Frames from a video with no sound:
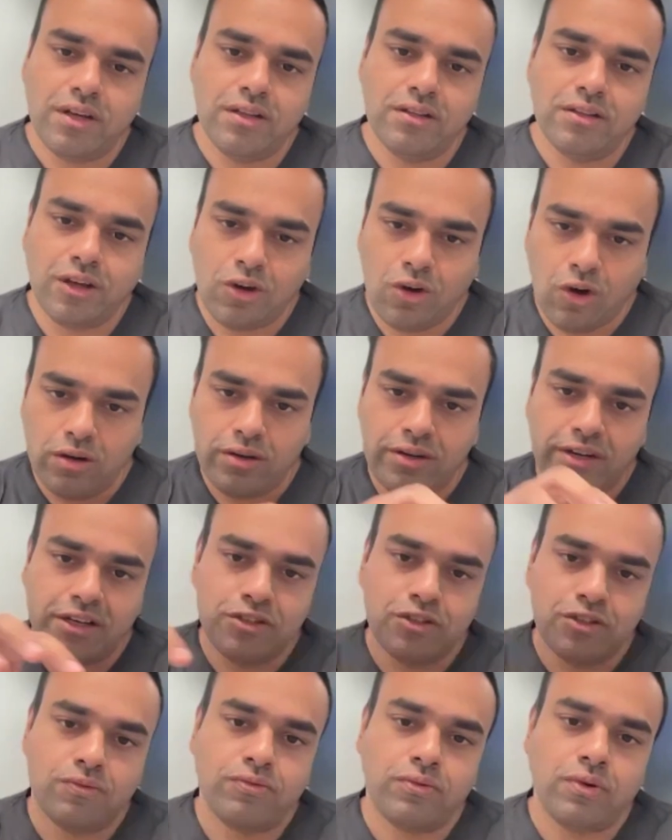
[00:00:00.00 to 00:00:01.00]
in the
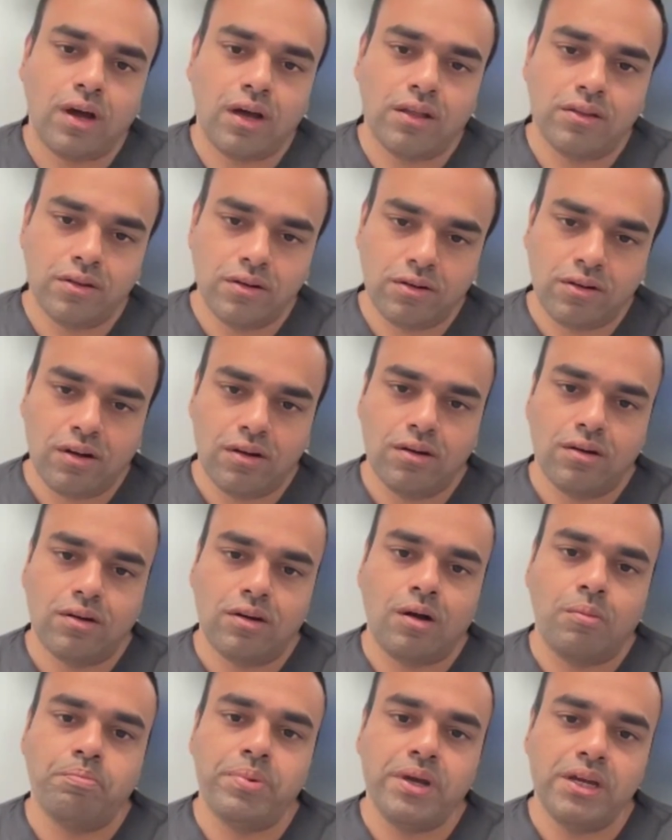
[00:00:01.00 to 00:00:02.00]
context of other
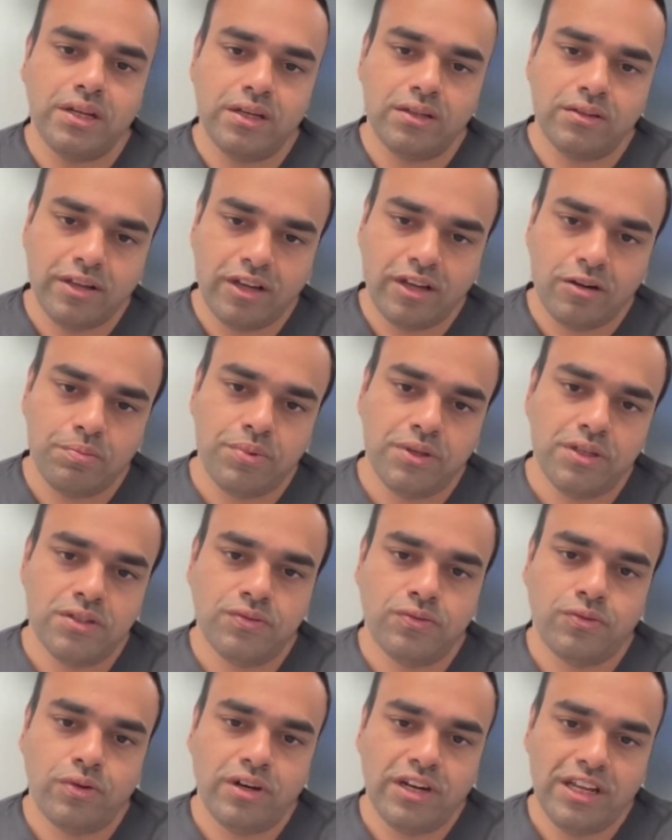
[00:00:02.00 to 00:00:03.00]
competing
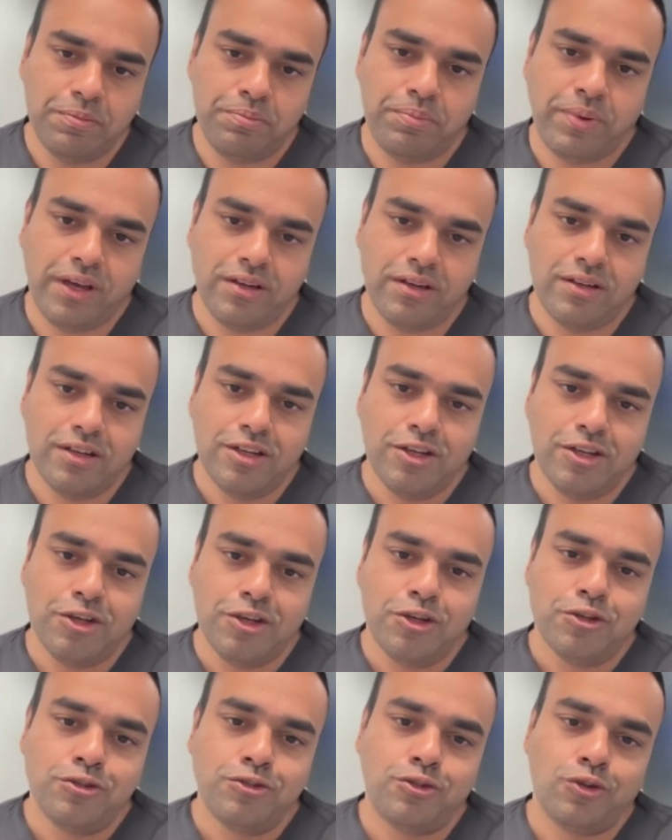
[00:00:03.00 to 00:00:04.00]
therapies for knee pain.
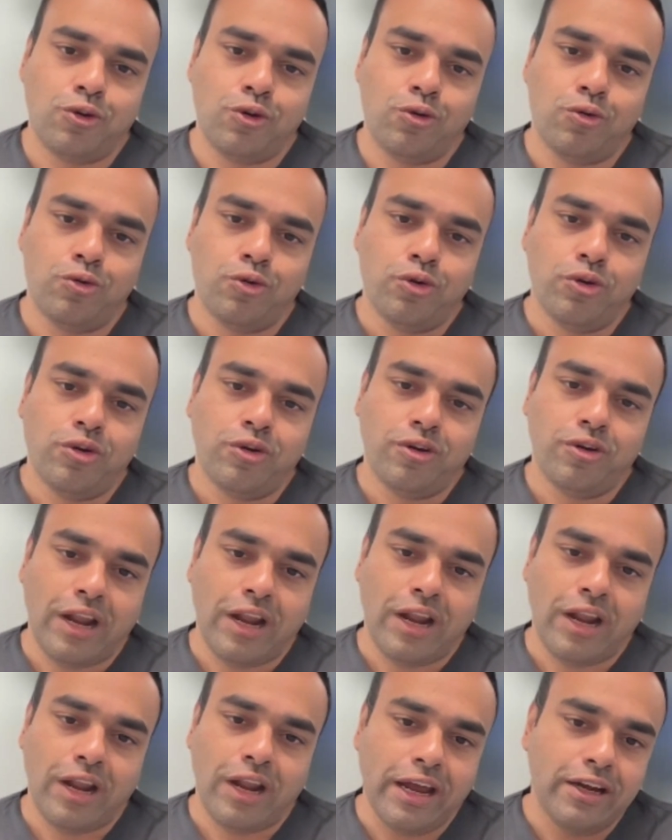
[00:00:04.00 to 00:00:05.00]
So
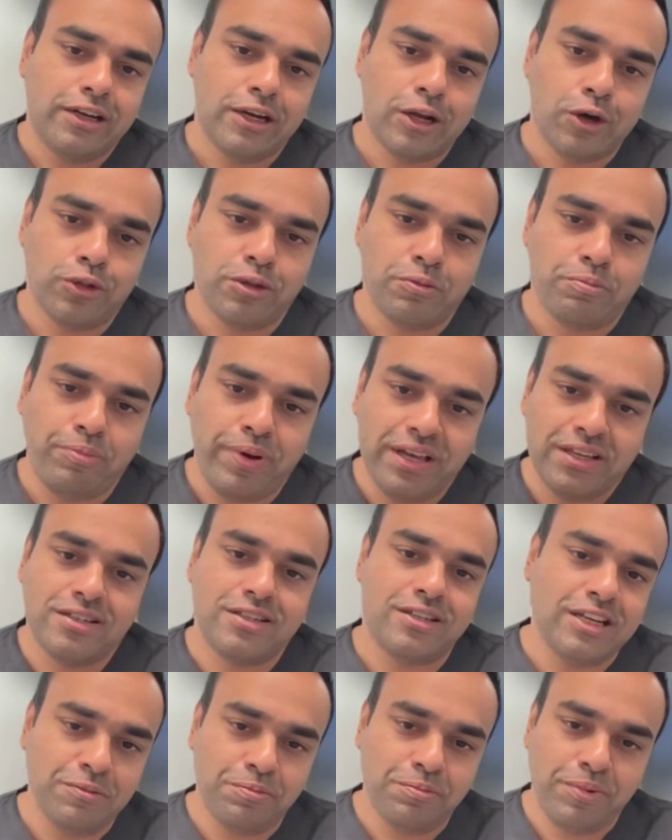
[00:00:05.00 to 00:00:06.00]
right now, the best
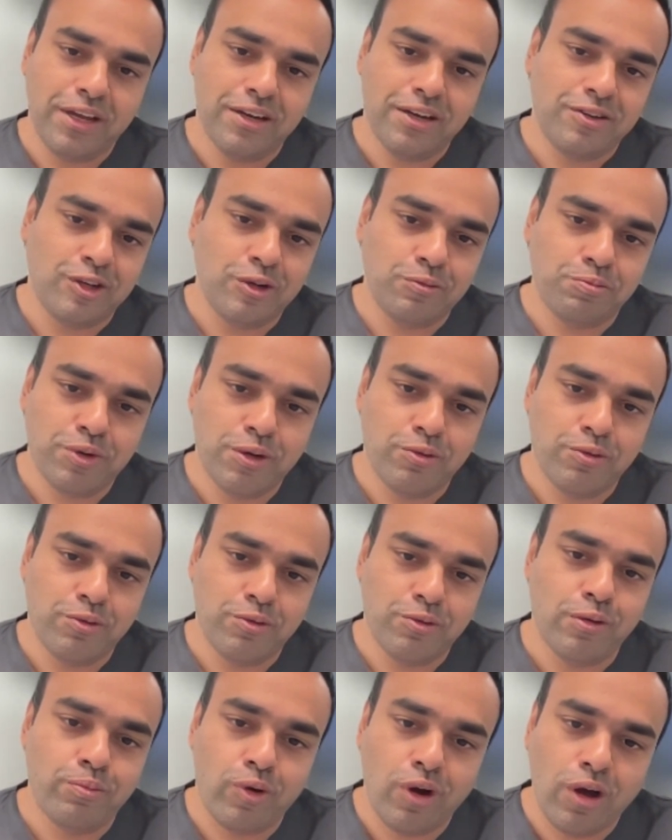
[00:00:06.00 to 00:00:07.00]
knee pain treatment will
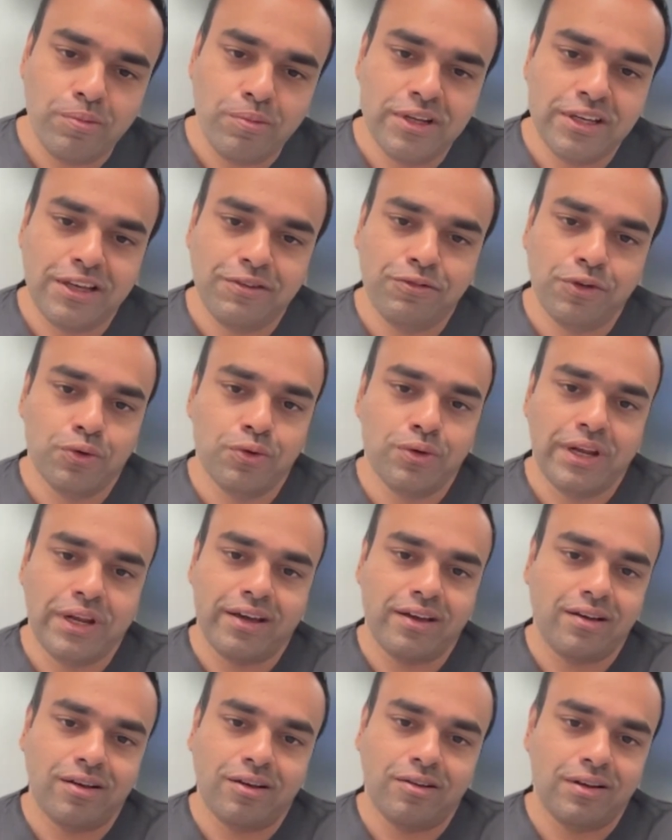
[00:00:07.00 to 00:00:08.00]
probably give you,
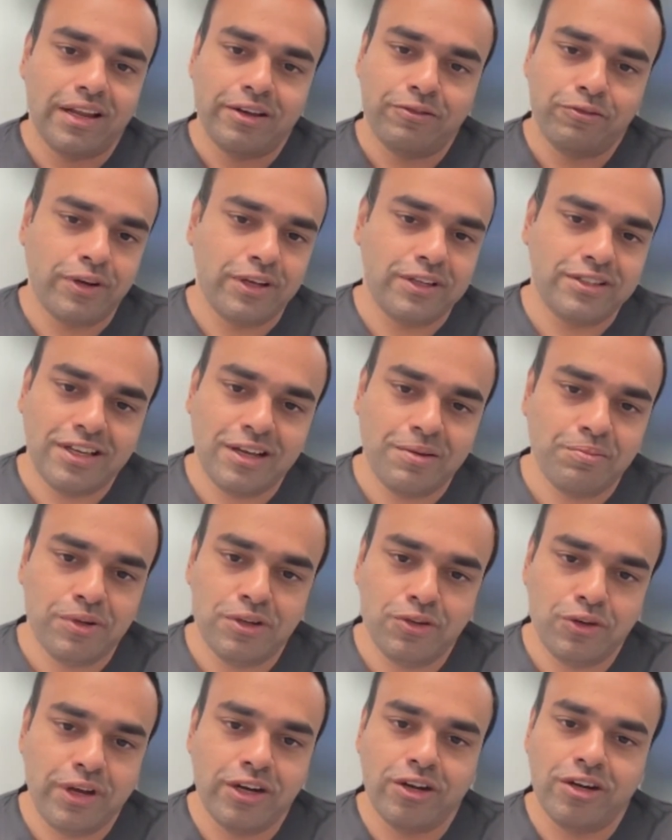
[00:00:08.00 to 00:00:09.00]
like for example,
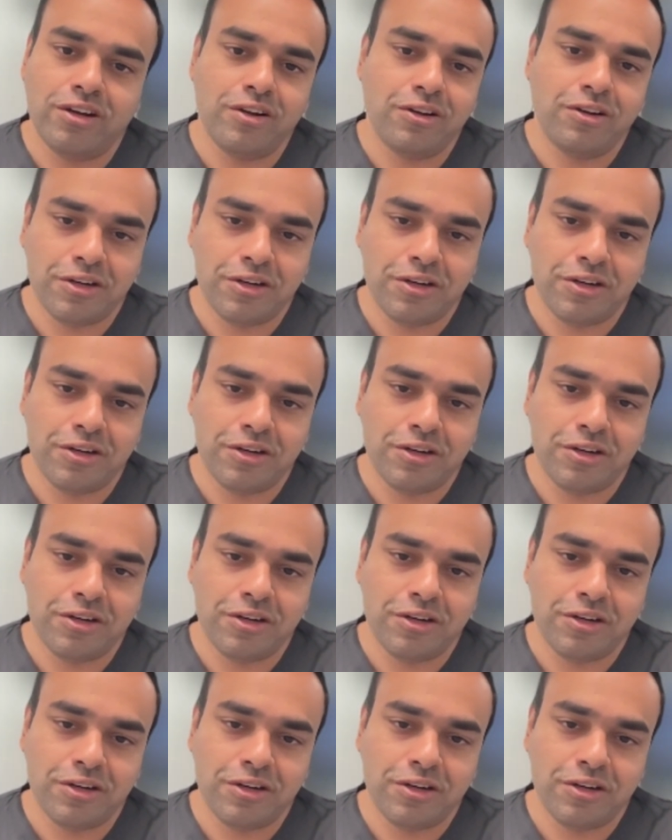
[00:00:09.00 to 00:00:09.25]
you get an